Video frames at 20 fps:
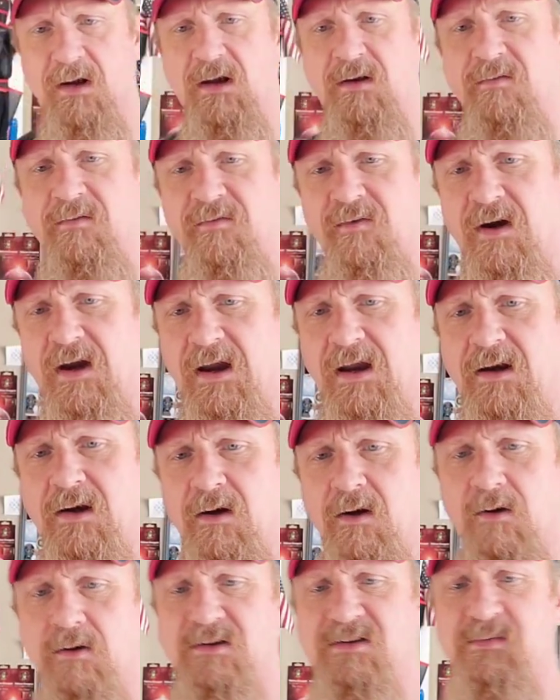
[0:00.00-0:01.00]
and Fran
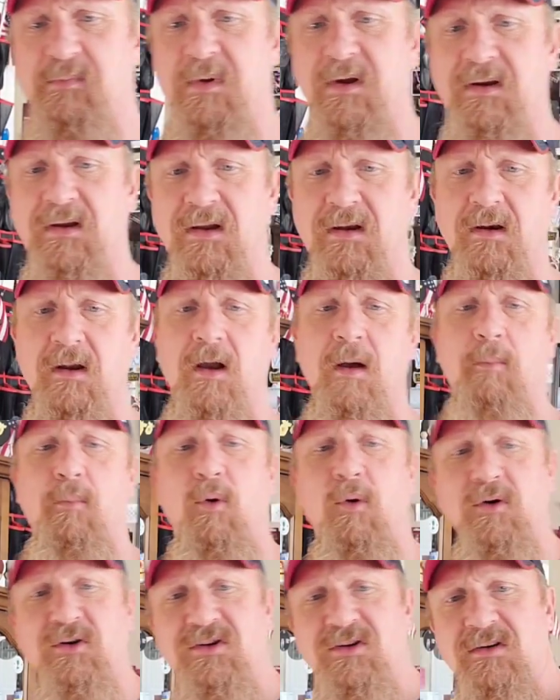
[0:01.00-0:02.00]
are spending a
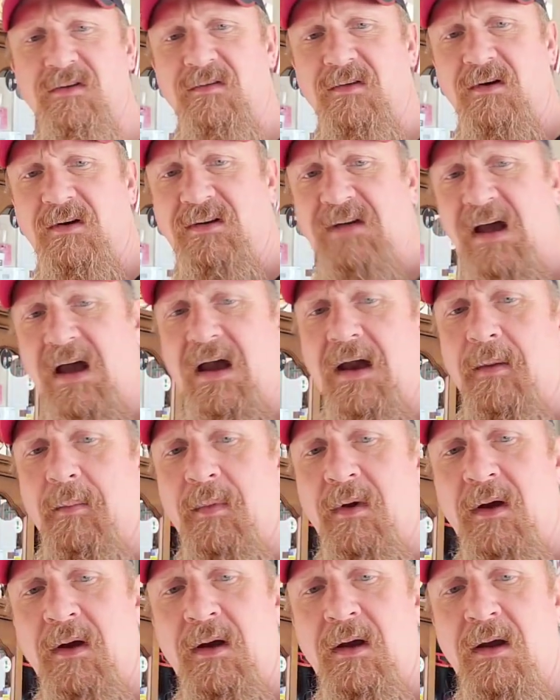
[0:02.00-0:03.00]
portion of their
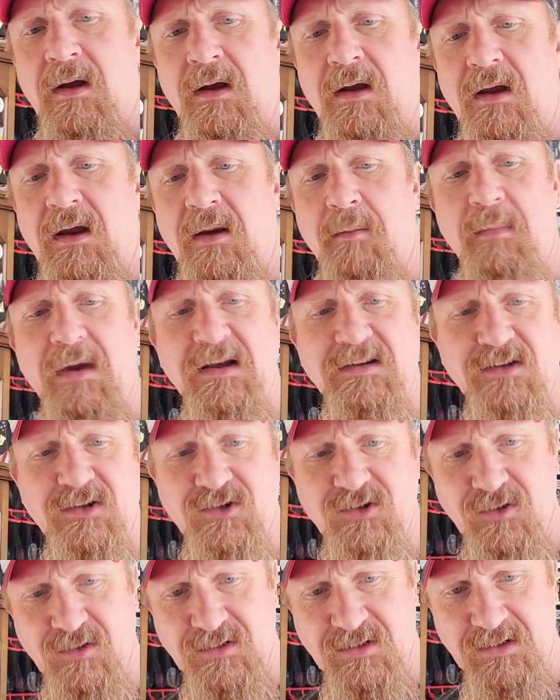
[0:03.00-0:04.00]
time in
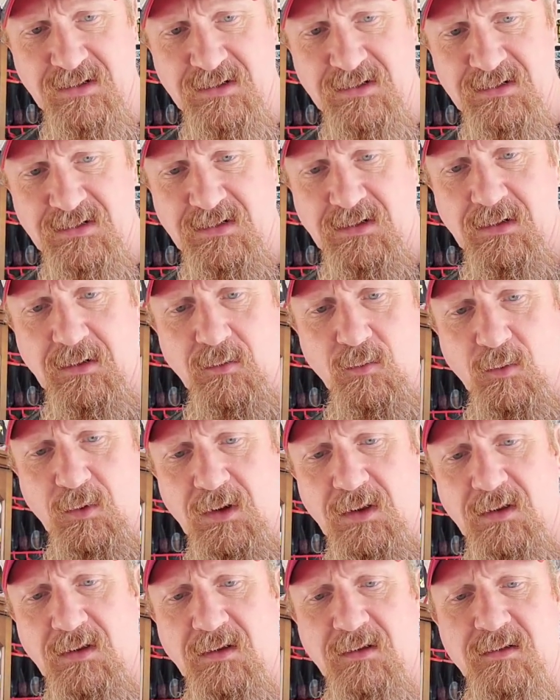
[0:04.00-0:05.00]
Massachusetts
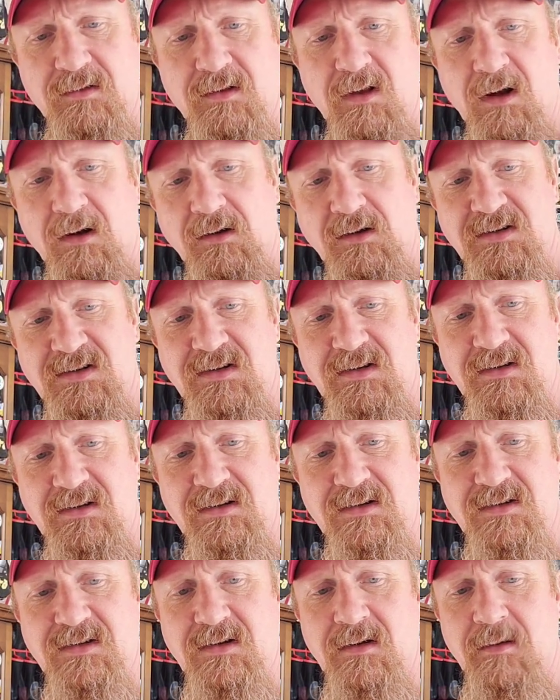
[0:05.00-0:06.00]
with
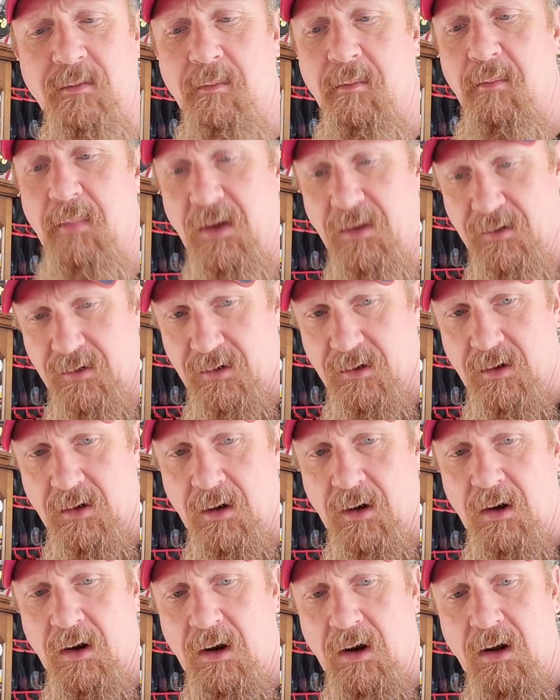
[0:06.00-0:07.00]
Douglas's mother.
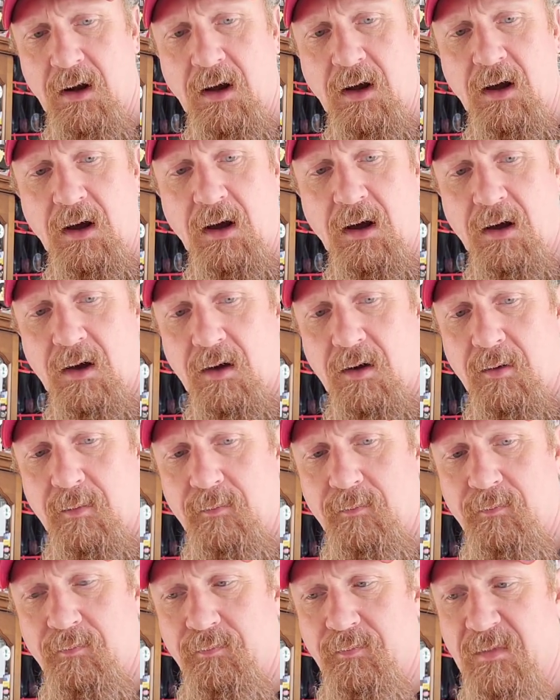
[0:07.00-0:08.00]

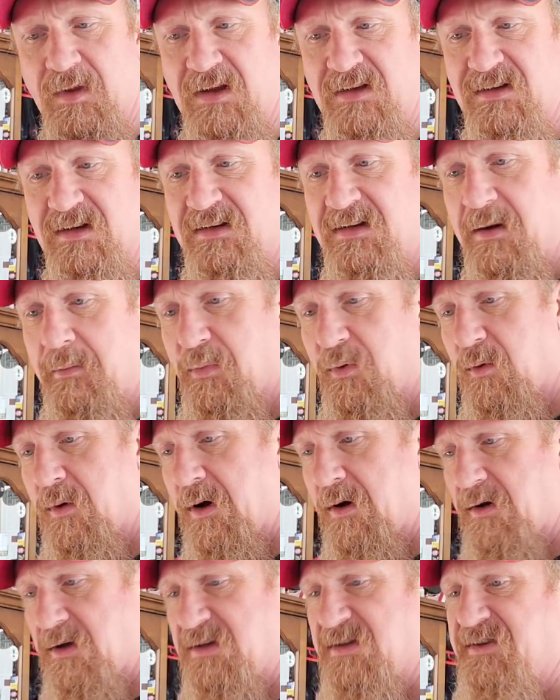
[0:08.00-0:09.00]
Um, is a
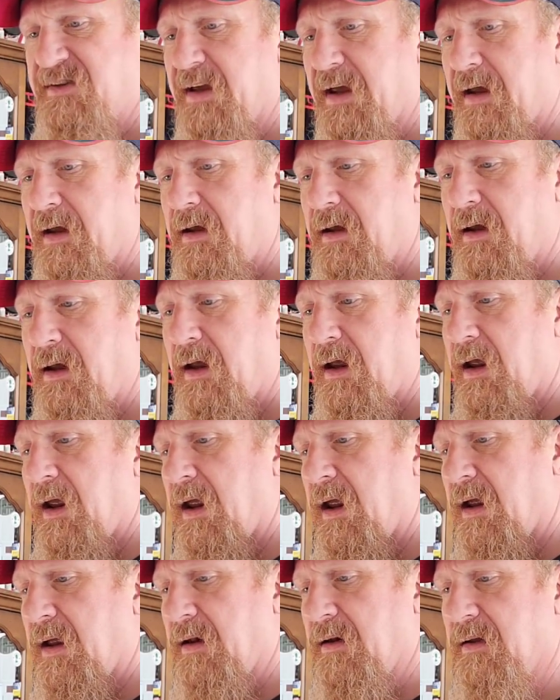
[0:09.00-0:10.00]
temporary stay,
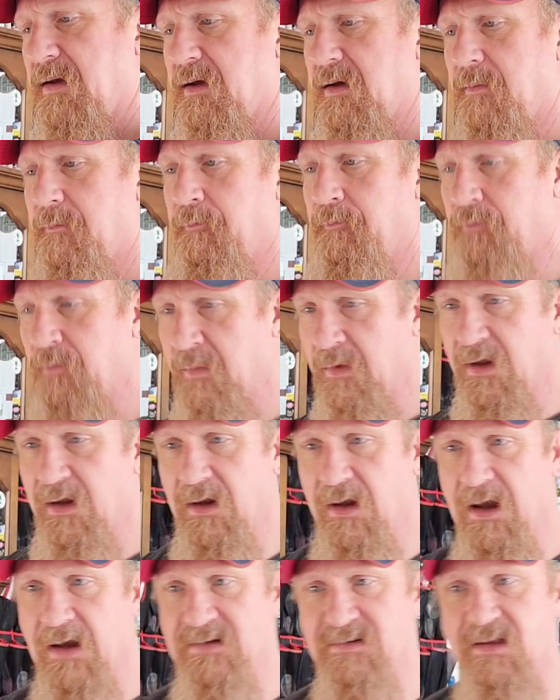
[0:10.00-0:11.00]
and
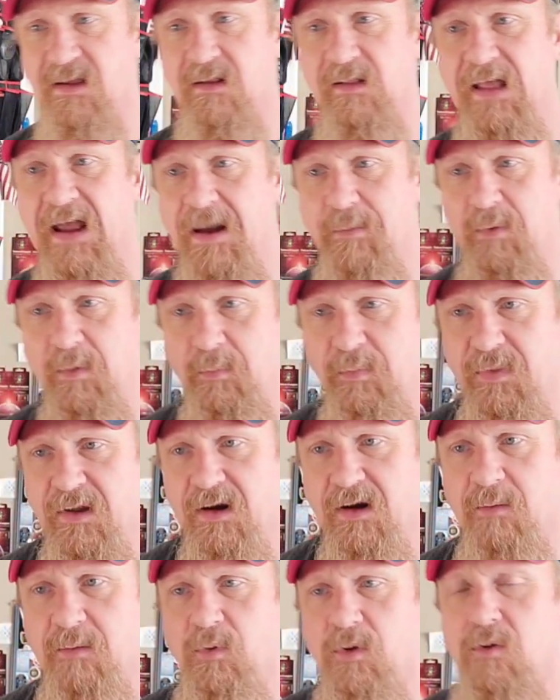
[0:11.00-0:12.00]
he has the lab up
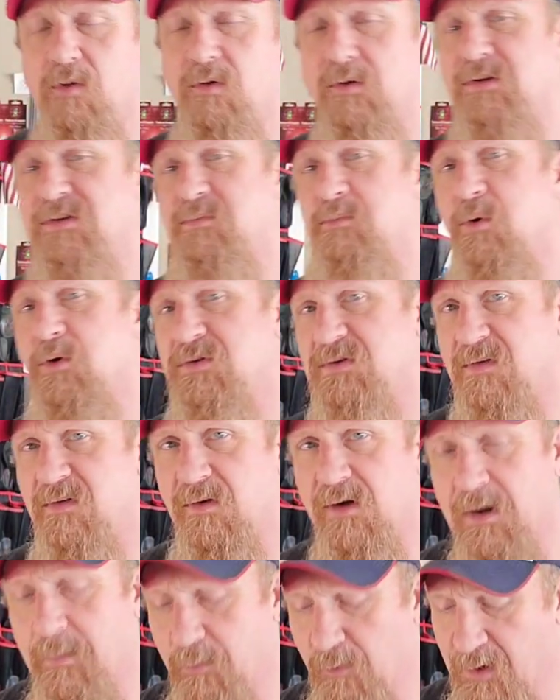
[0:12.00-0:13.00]
there, but of course, most of
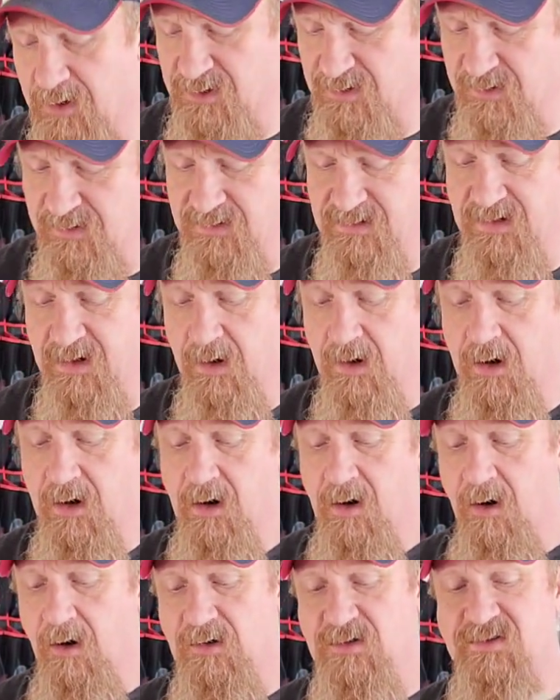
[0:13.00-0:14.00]
their operations
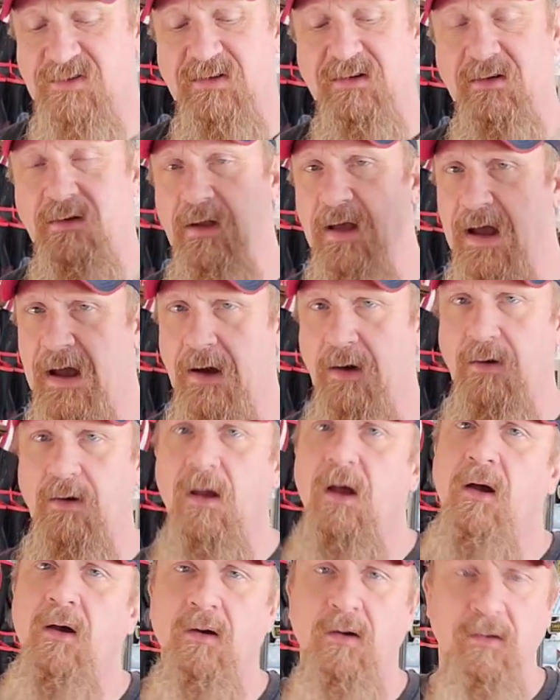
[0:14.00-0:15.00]
are still out
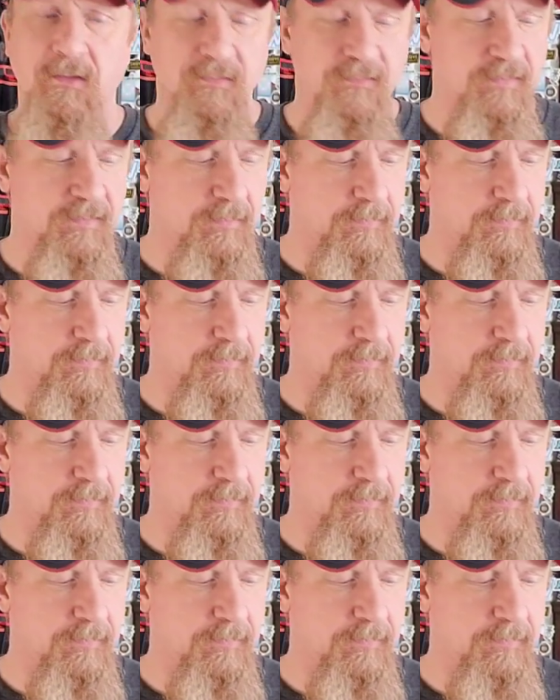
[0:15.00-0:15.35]
of